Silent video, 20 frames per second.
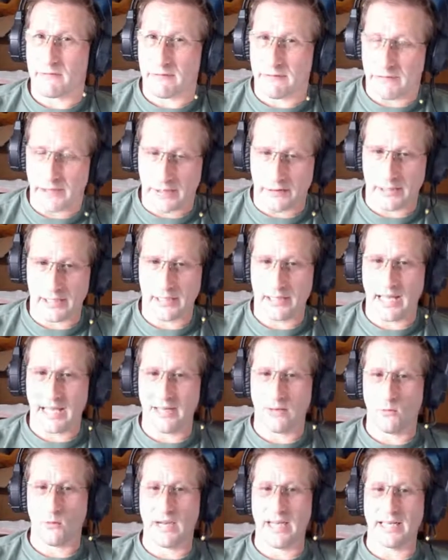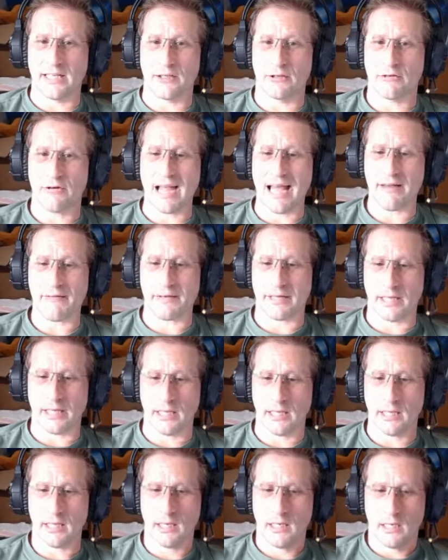very lightweight in
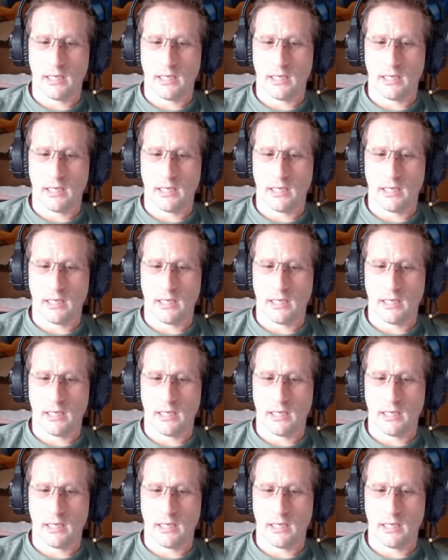gravity,